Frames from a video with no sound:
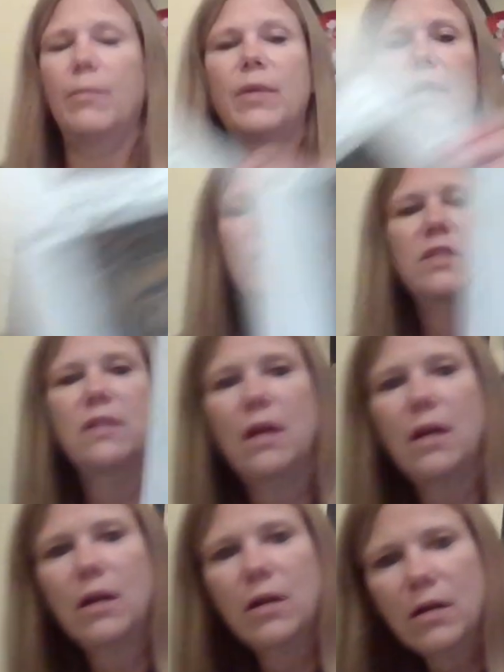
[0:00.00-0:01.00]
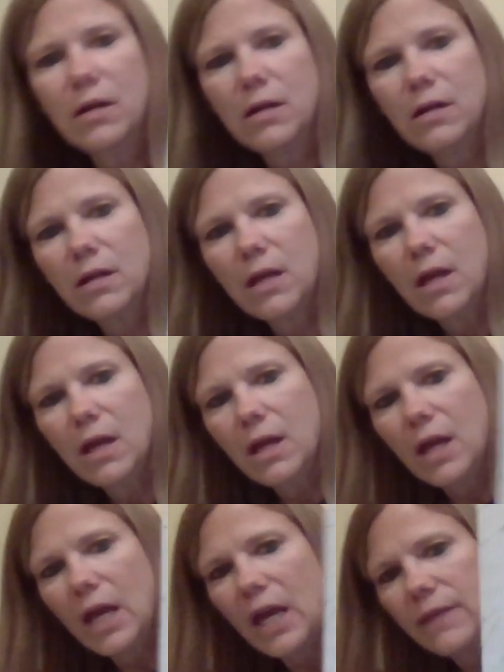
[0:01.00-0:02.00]
but it was there
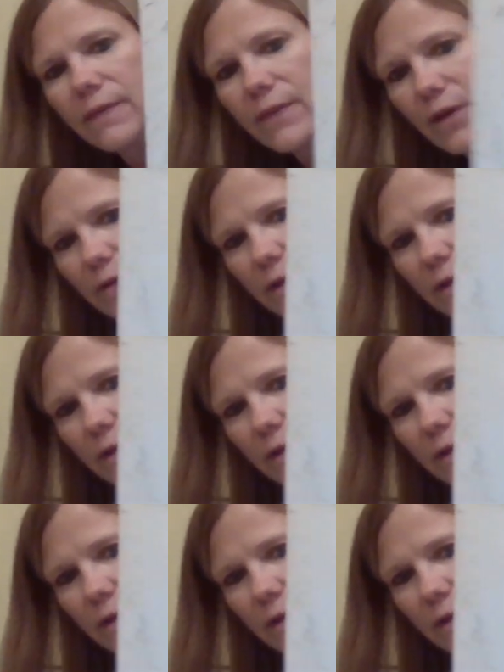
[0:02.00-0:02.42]
and the,